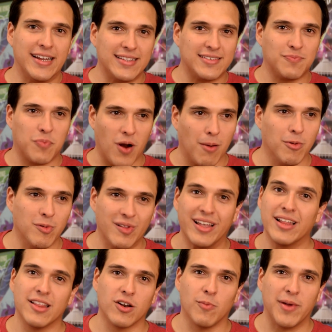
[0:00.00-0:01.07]
It's probably
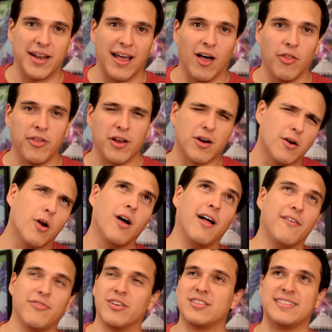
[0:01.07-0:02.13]
a little bit healthier. Well,
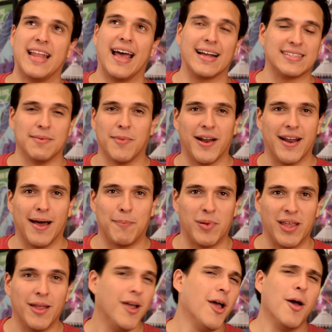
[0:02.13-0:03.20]
if there's snacks, it might not
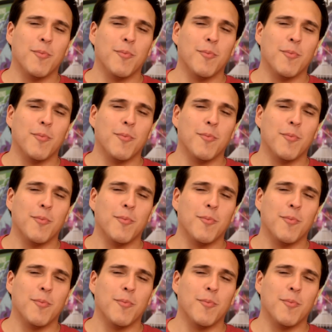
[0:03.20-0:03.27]
be.